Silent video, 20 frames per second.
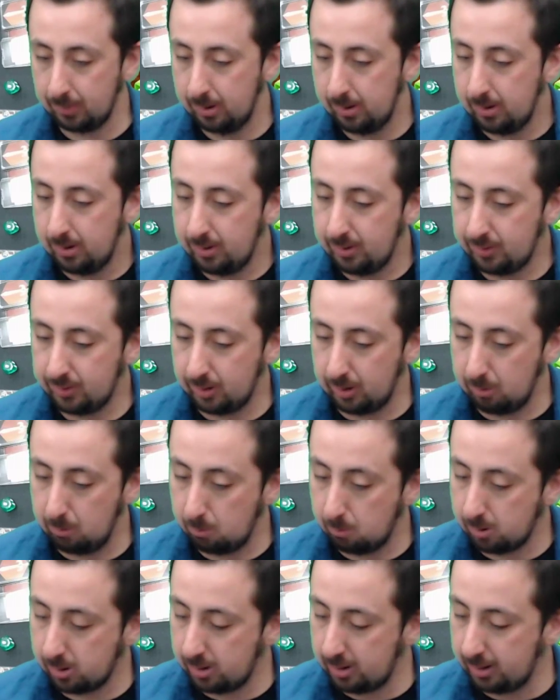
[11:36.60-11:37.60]
So
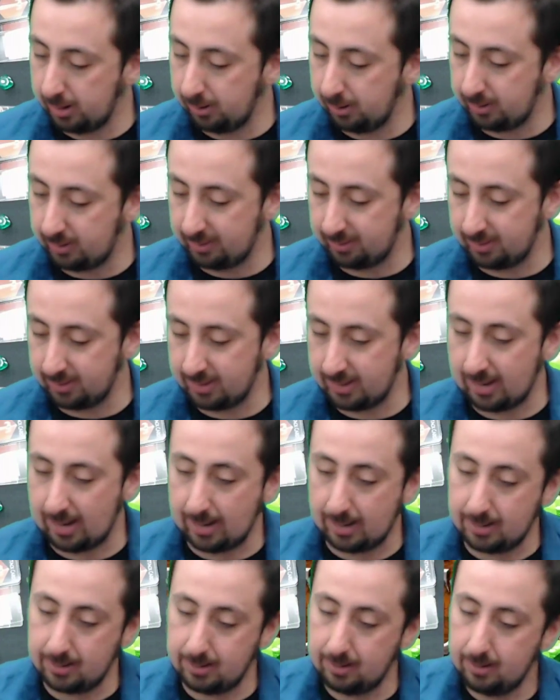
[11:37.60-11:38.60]
we're going to use this
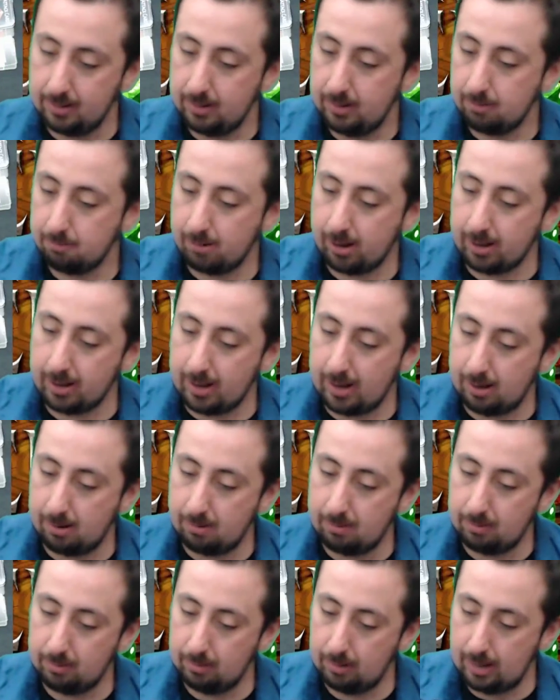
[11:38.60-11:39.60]
attack right now,